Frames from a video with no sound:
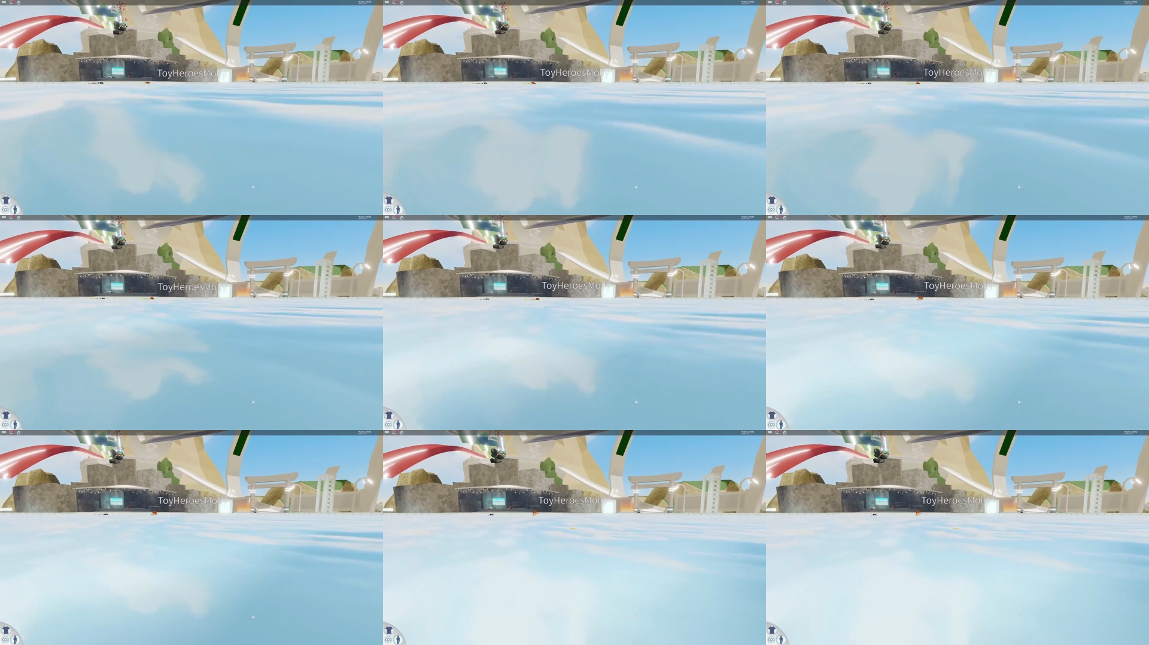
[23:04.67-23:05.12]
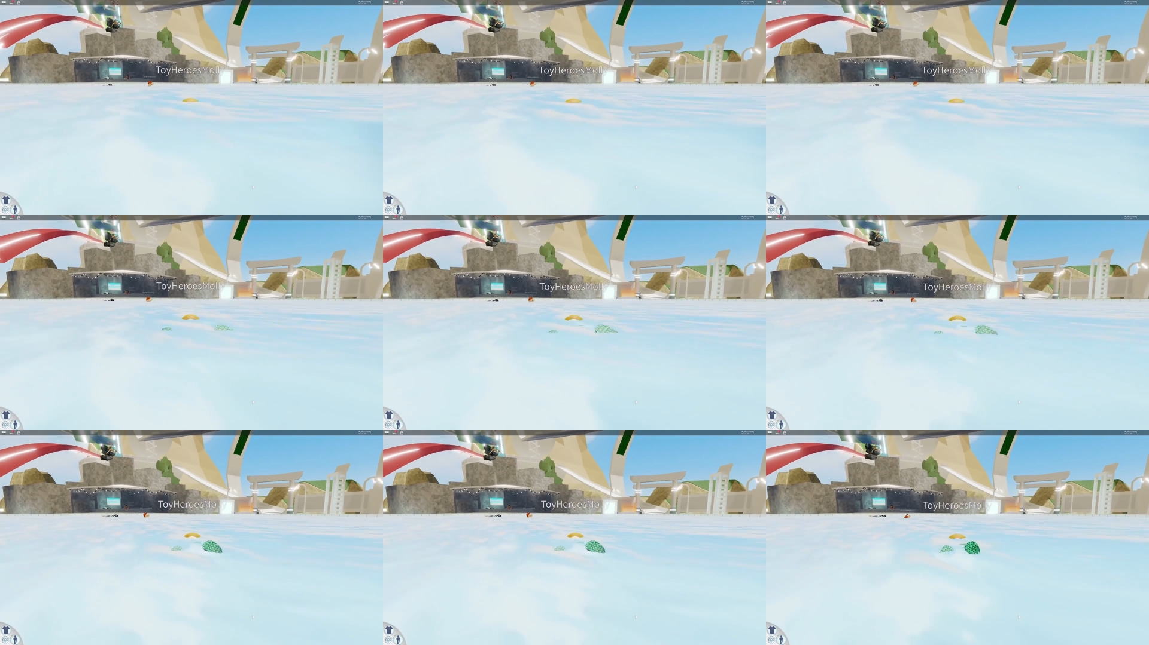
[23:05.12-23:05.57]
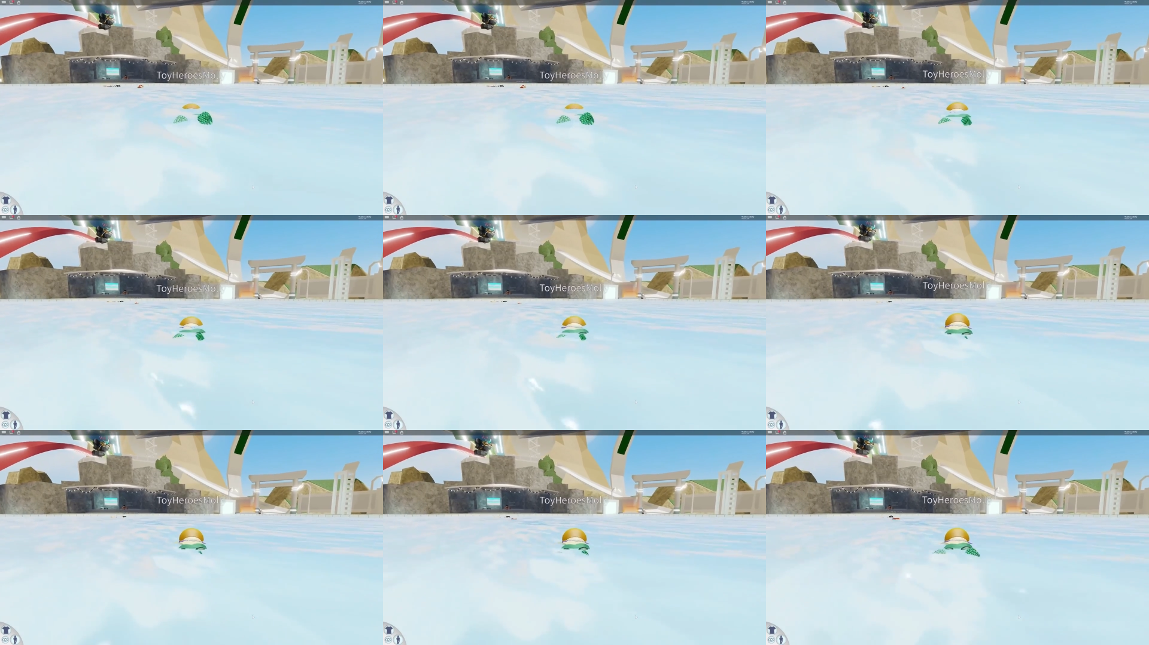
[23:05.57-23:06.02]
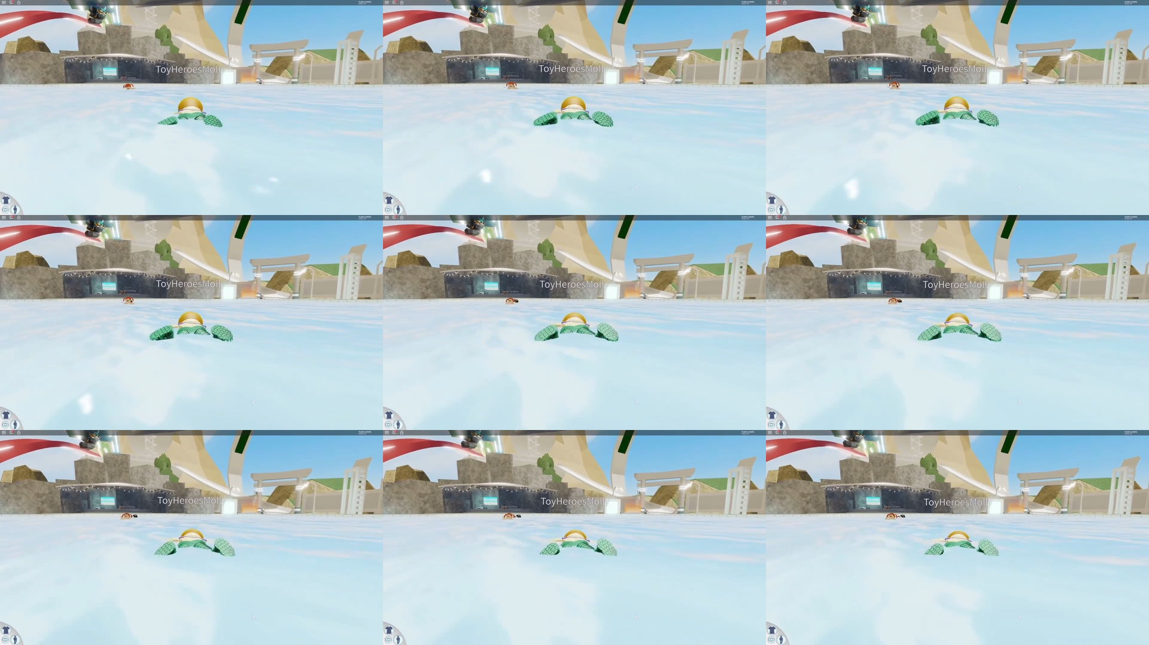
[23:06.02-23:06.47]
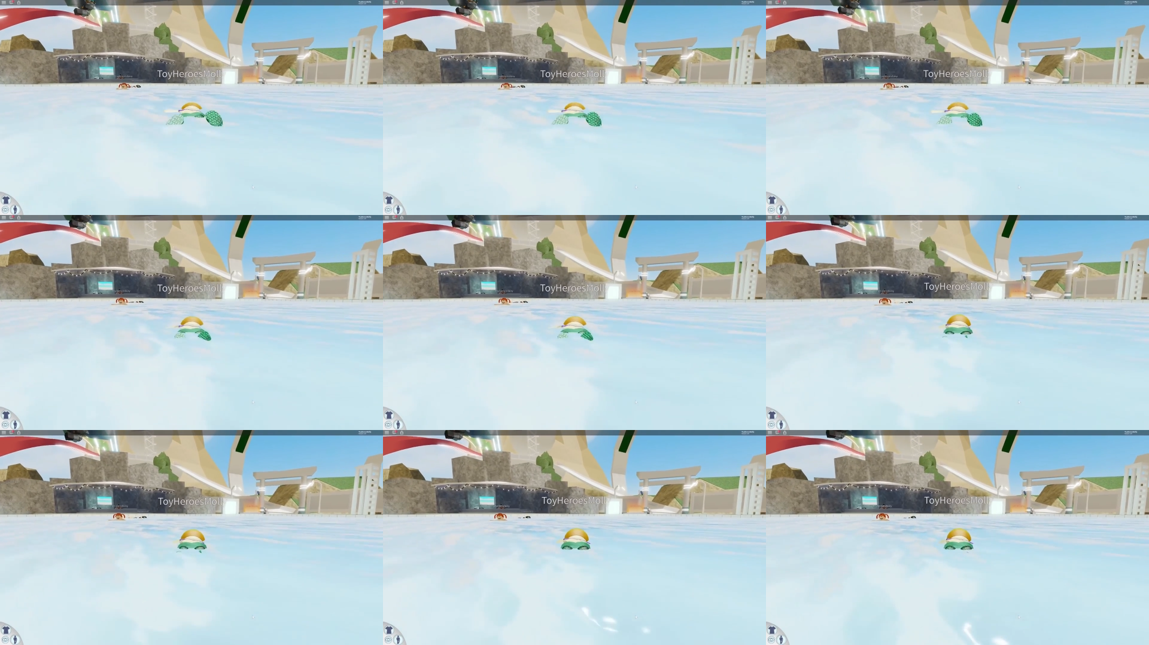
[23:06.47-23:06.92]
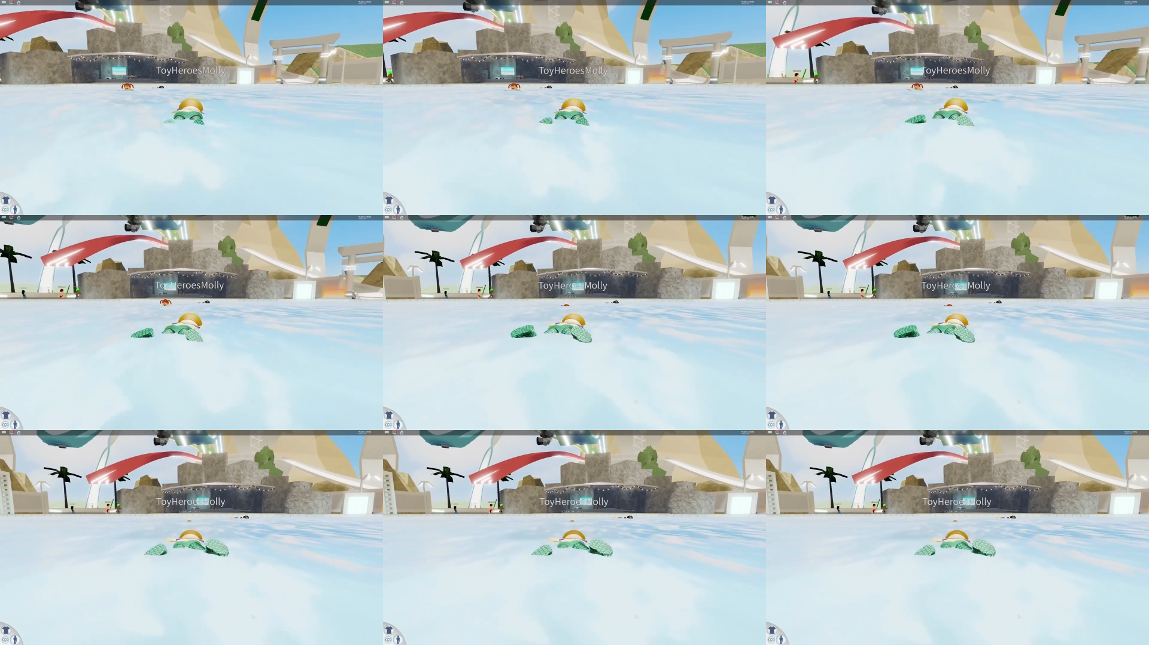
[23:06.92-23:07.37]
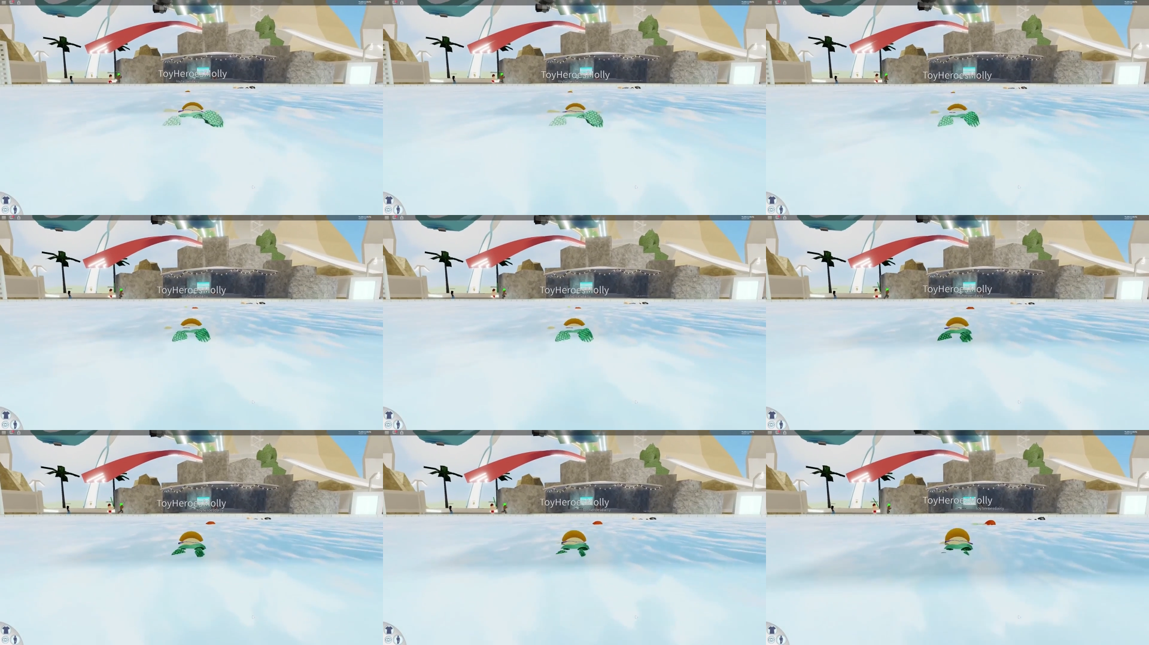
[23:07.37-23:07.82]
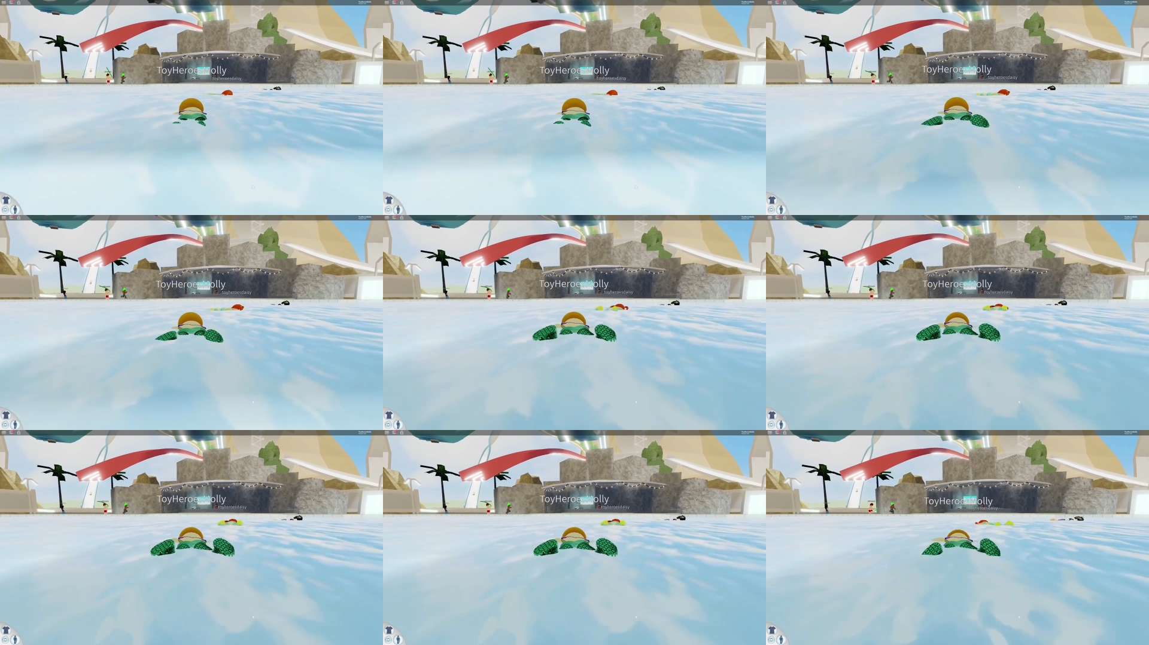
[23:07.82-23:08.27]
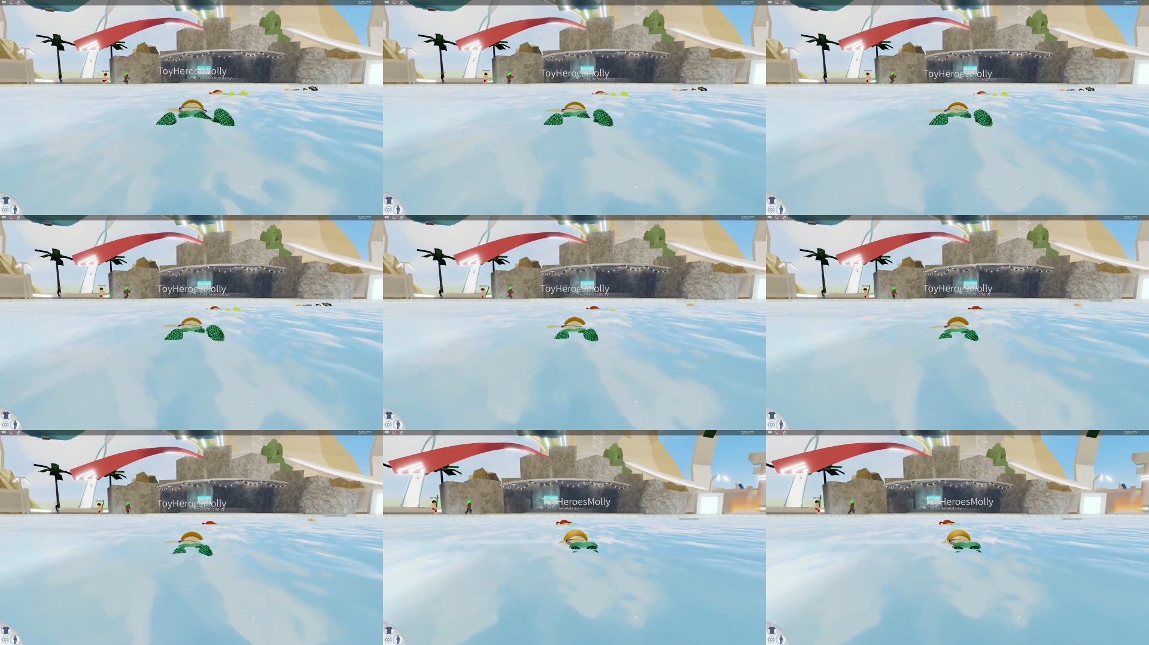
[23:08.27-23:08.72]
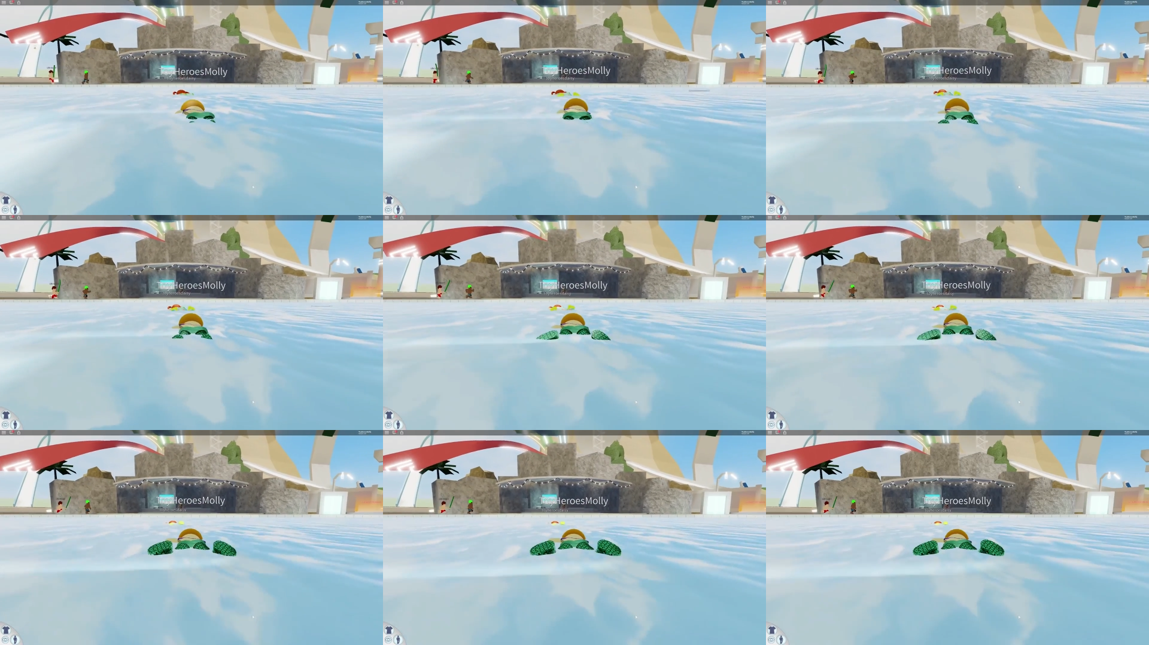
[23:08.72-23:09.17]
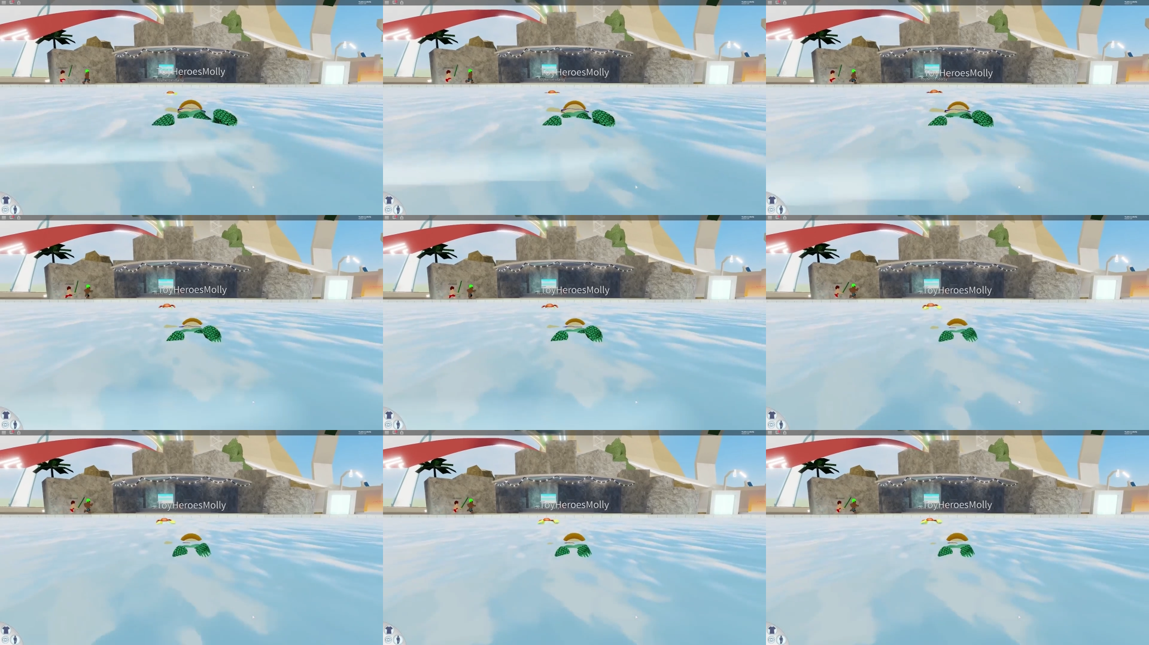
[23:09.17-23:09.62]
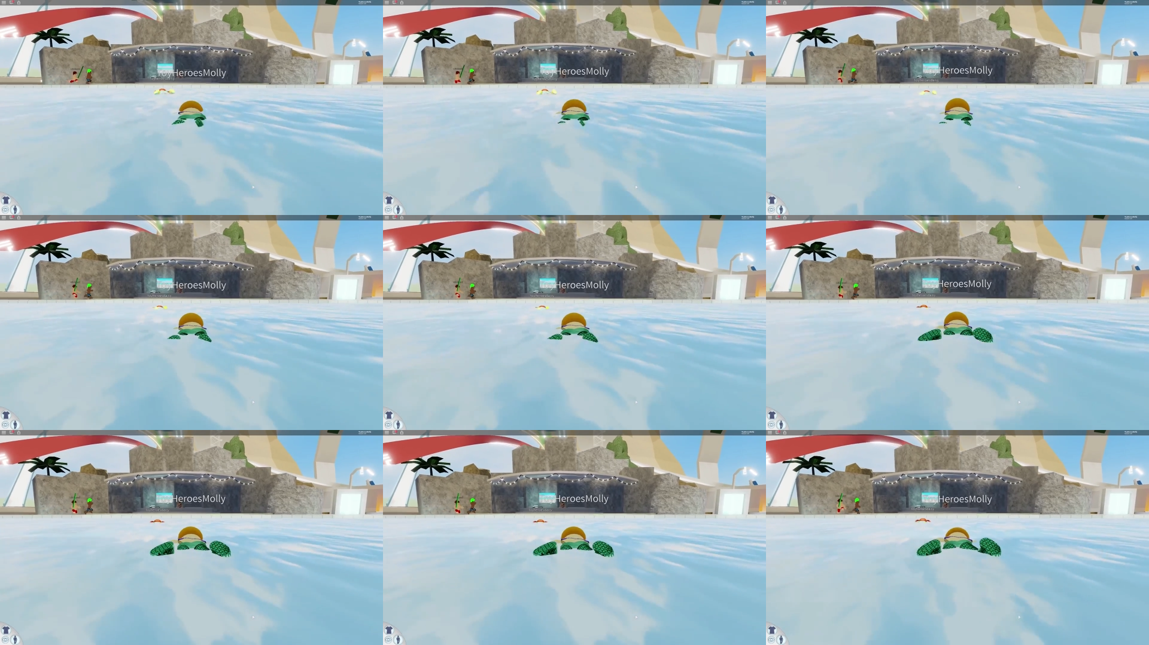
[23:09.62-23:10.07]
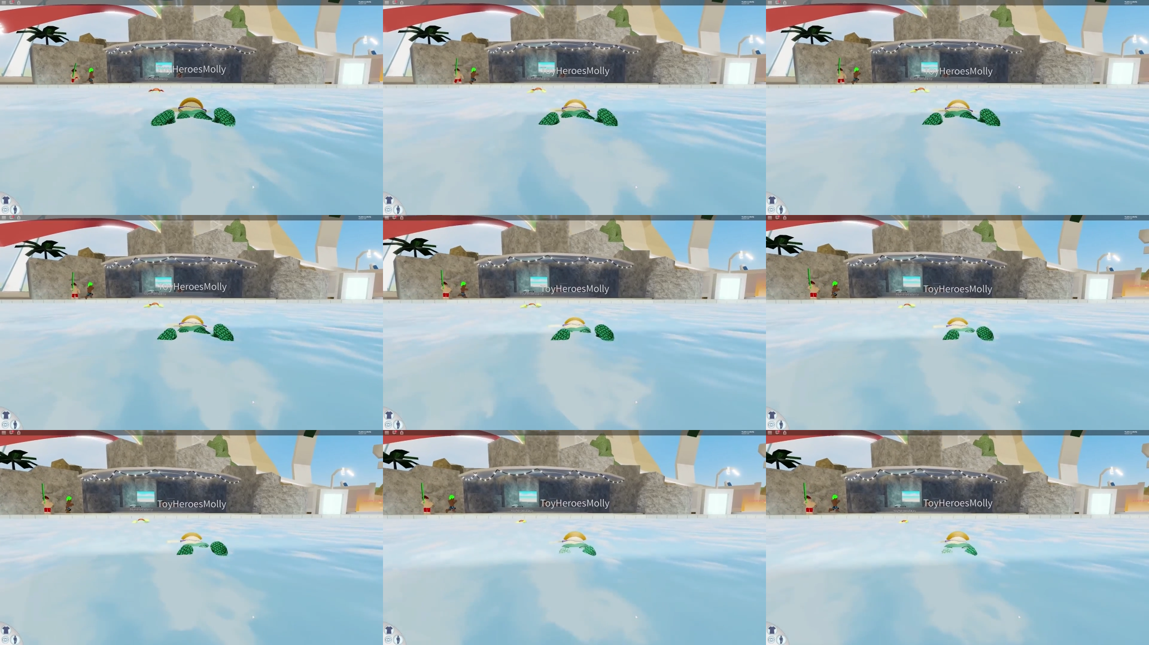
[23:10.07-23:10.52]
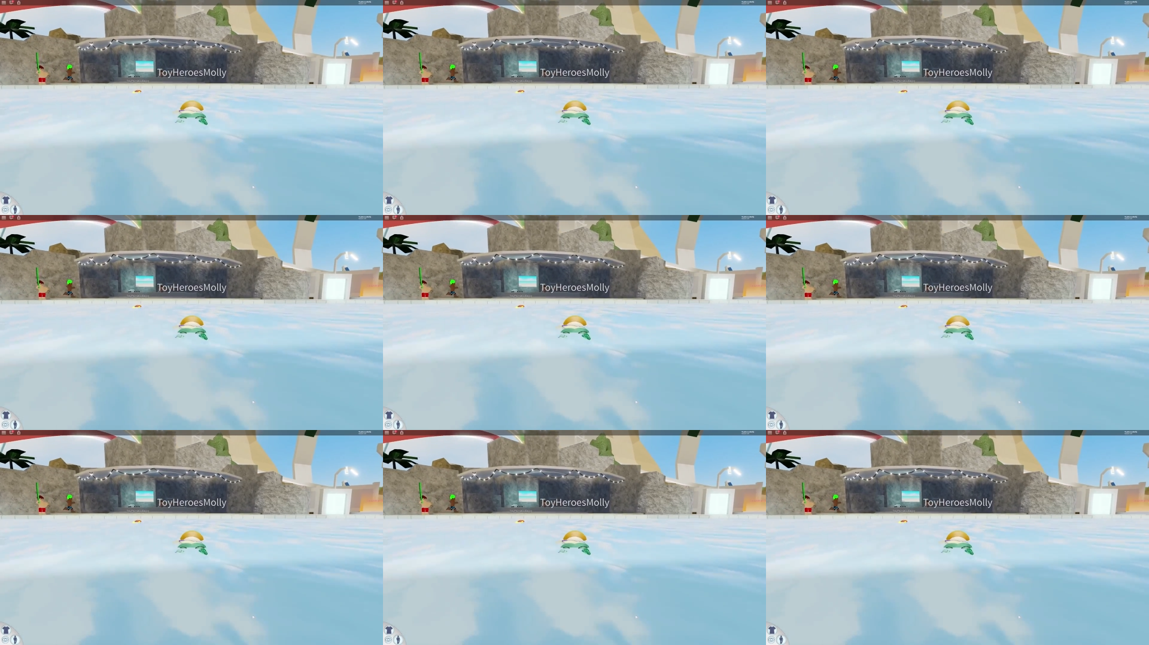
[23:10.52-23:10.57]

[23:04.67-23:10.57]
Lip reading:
(no speaker visible)